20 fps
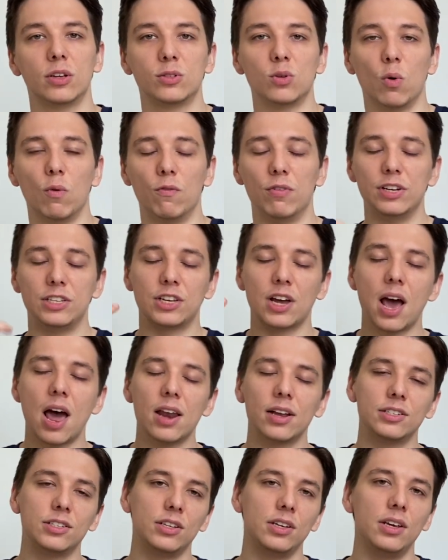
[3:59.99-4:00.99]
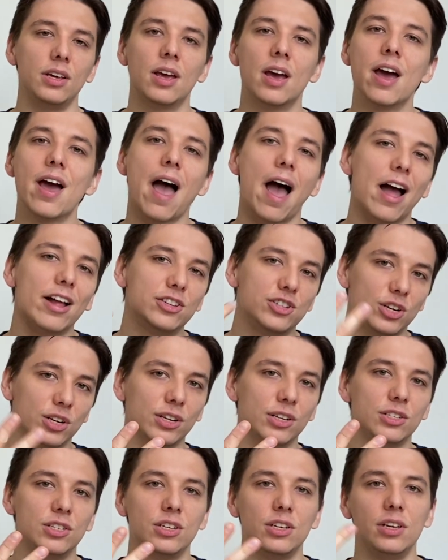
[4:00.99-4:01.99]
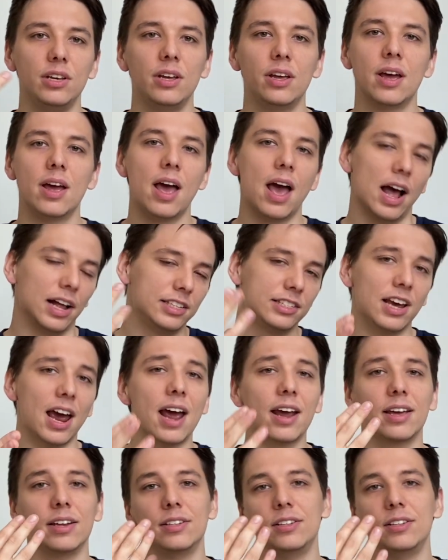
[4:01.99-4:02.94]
so Vitality, Agility, Attack, and